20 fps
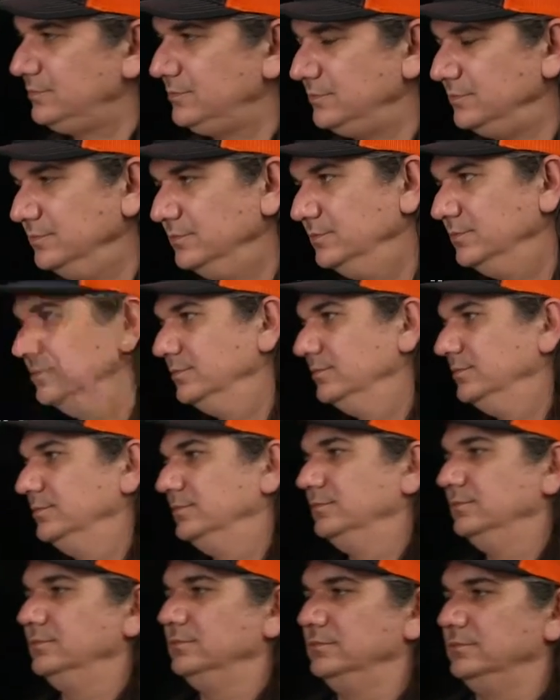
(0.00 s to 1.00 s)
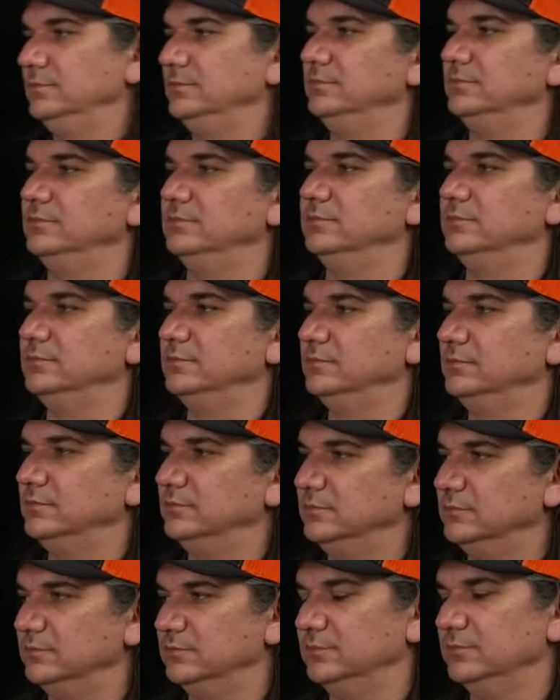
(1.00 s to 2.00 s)

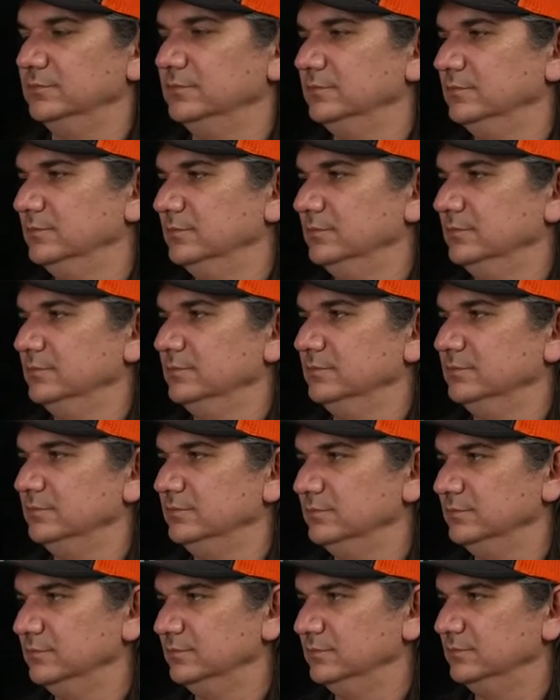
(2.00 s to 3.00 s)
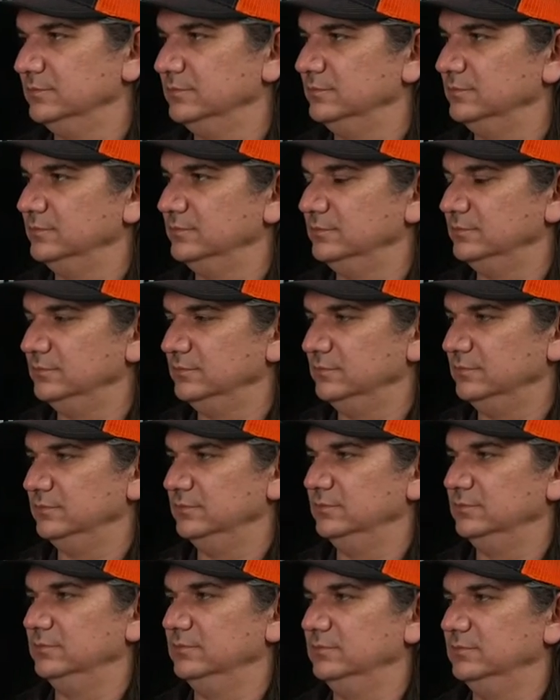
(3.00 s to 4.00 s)

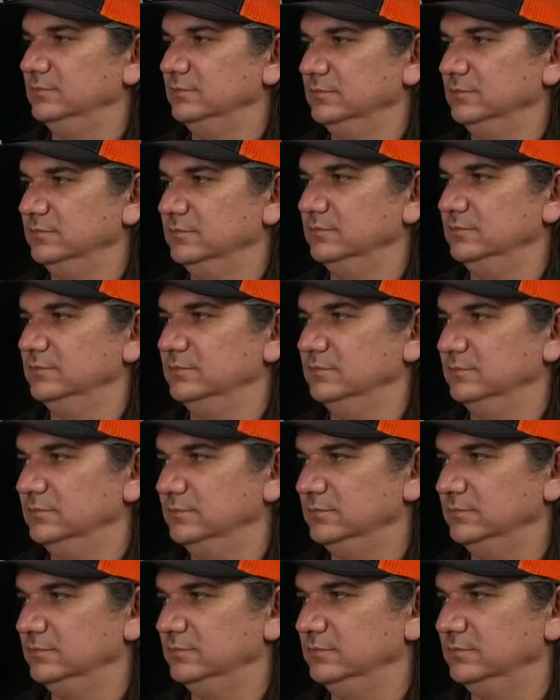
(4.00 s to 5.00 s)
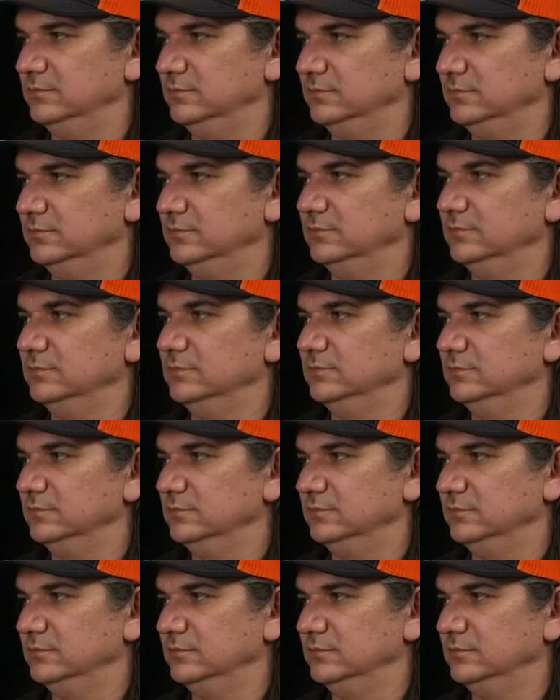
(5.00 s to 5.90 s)
This person isn't speaking.